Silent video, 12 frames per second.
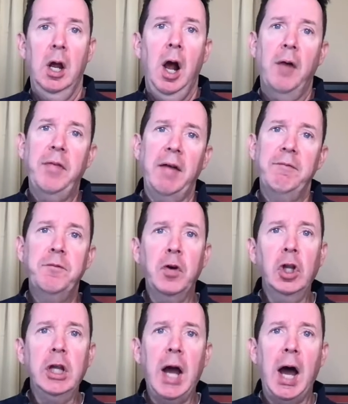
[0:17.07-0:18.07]
of that
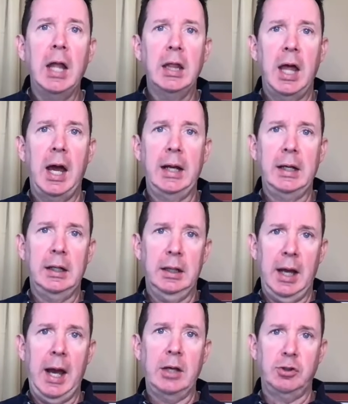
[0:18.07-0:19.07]
fully online
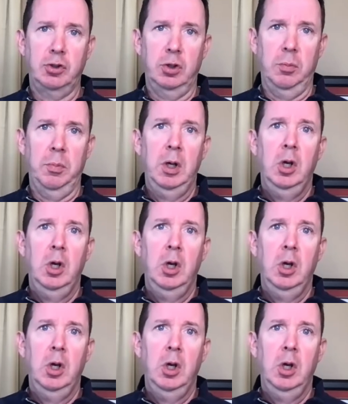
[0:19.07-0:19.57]
classroom